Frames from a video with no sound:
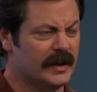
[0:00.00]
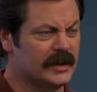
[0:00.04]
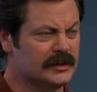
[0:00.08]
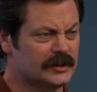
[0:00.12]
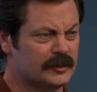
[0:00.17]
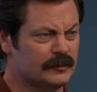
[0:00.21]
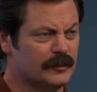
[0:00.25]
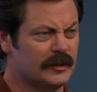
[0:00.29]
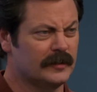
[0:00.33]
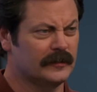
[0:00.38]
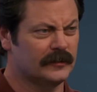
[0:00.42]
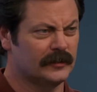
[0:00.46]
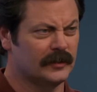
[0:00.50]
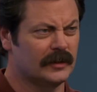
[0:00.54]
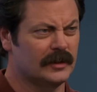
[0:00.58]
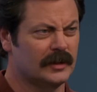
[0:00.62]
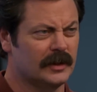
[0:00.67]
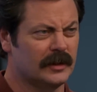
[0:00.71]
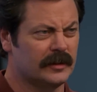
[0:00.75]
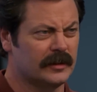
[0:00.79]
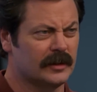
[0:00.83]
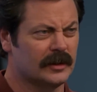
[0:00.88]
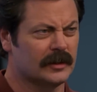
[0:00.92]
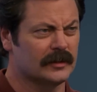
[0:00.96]
Ask me for
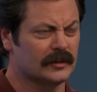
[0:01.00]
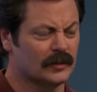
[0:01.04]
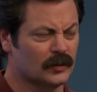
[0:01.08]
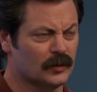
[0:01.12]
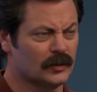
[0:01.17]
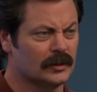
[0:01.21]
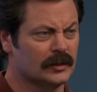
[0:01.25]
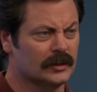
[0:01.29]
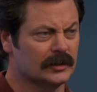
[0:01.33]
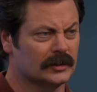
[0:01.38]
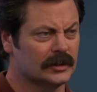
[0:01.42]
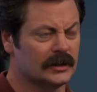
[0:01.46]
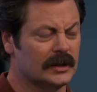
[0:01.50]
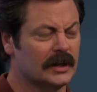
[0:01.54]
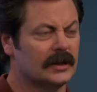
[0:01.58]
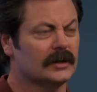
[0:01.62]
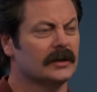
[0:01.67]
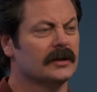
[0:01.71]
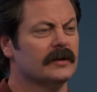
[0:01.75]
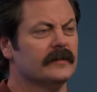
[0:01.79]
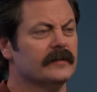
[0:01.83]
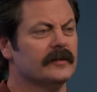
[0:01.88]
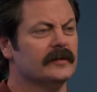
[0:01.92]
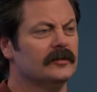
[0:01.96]
anything in the world and I'll
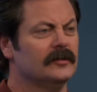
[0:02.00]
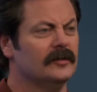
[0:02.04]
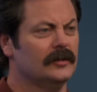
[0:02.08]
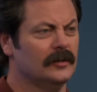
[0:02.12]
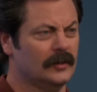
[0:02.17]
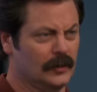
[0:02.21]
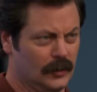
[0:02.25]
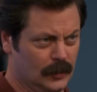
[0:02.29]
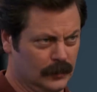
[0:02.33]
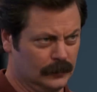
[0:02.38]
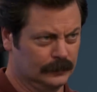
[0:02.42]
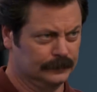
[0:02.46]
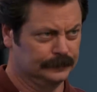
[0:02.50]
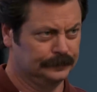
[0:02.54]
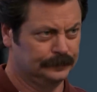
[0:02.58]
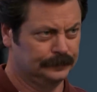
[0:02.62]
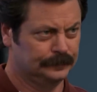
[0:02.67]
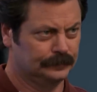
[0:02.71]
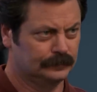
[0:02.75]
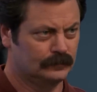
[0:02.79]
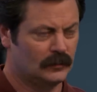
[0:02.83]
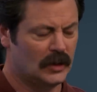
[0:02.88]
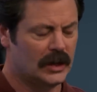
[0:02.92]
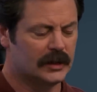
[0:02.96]
give it to you.
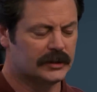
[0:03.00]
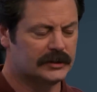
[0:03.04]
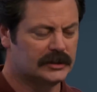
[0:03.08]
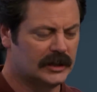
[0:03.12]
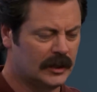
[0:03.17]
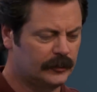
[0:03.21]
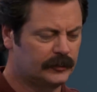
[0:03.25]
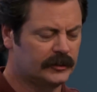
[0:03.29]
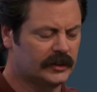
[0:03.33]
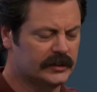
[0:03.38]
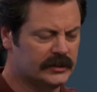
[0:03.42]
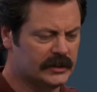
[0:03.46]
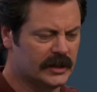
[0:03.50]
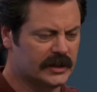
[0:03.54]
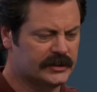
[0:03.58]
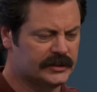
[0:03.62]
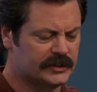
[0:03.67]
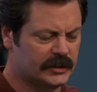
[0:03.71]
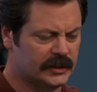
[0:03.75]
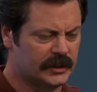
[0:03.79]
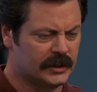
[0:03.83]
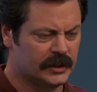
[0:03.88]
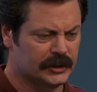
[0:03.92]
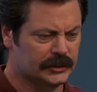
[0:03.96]
Except a
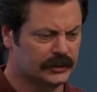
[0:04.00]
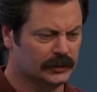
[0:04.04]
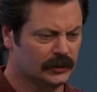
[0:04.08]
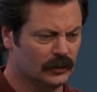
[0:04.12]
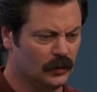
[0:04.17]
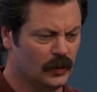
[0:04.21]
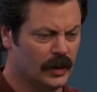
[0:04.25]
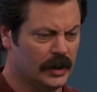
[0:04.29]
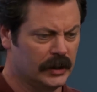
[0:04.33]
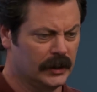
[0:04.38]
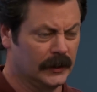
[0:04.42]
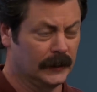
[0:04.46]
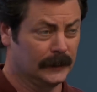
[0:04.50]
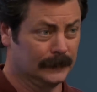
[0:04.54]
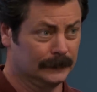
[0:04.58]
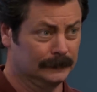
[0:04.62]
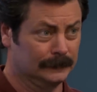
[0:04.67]
destination wedding.